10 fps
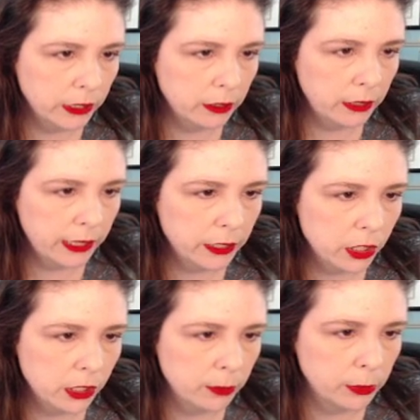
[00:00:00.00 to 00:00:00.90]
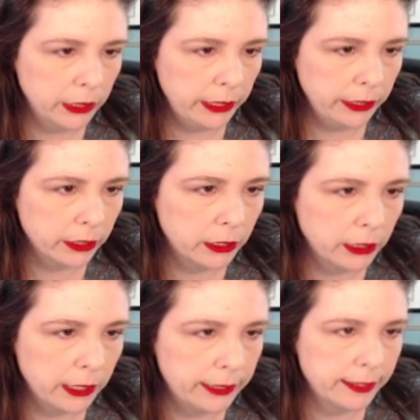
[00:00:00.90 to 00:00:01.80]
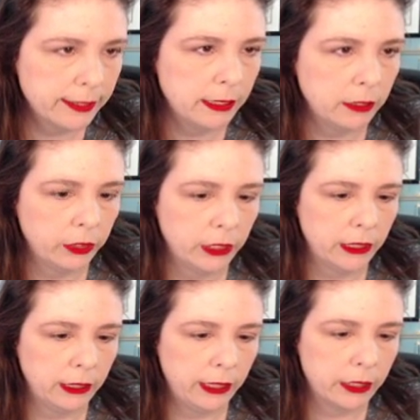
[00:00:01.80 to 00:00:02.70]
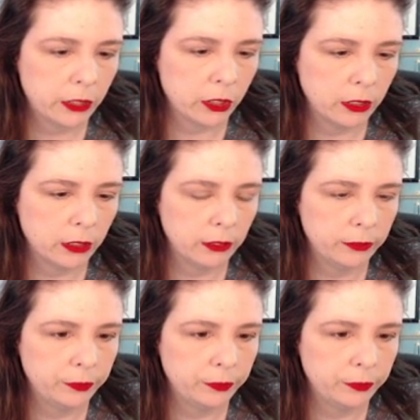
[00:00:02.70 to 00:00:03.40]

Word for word: can catch it up later and see if I can catch the